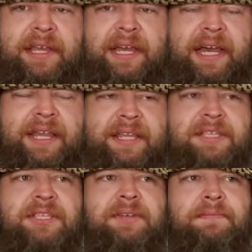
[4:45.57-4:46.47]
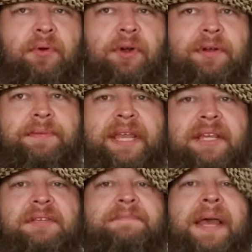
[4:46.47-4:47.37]
This is important
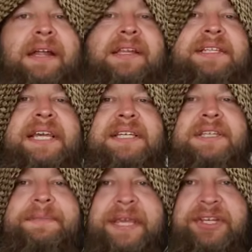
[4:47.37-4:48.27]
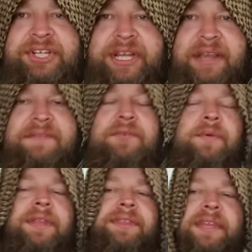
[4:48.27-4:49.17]
because a balance has to be achieved
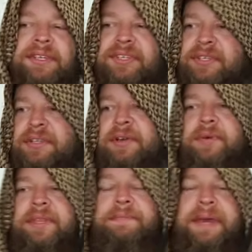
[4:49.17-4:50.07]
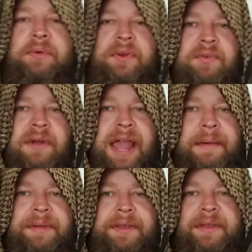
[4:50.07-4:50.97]
with this, with the Bedouin
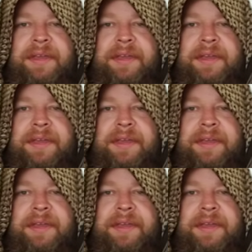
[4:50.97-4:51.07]
Wrap.